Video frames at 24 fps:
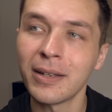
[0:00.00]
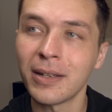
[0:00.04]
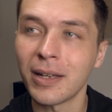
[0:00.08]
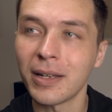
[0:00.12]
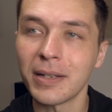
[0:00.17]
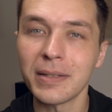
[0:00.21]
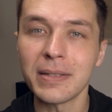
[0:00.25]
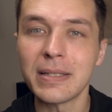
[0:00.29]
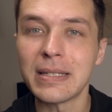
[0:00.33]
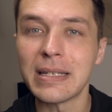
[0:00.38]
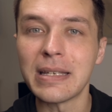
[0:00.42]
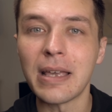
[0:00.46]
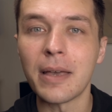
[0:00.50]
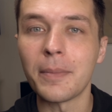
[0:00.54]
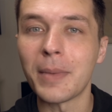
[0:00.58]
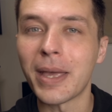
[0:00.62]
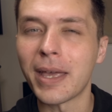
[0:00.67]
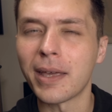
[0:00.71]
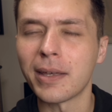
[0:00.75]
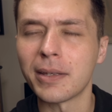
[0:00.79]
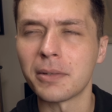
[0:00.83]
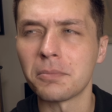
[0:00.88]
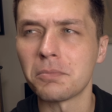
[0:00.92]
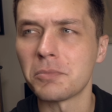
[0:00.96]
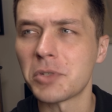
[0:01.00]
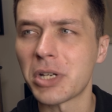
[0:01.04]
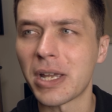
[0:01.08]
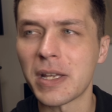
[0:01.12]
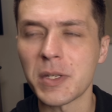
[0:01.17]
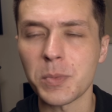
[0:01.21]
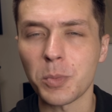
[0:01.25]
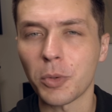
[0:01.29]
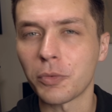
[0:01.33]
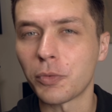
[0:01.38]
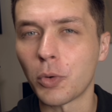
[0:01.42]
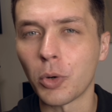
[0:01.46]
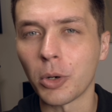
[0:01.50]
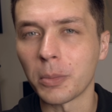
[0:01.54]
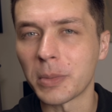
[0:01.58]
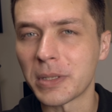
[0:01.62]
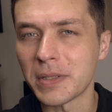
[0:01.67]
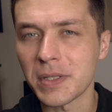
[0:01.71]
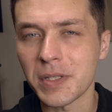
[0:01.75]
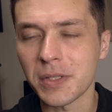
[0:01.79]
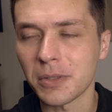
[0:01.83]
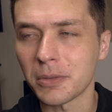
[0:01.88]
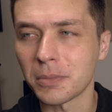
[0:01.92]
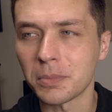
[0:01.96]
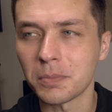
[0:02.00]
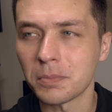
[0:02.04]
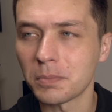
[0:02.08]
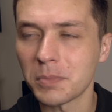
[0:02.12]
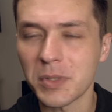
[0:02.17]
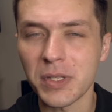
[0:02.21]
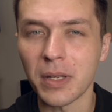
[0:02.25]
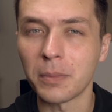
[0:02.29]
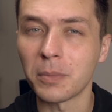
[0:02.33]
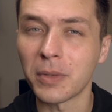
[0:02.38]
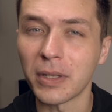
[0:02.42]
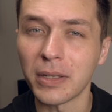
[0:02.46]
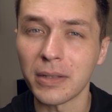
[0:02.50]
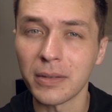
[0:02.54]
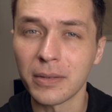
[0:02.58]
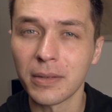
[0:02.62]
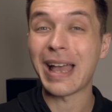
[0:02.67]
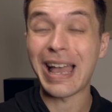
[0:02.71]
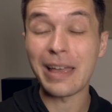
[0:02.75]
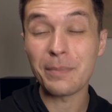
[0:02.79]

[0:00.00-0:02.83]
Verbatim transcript: a D M A in jazz performance or something.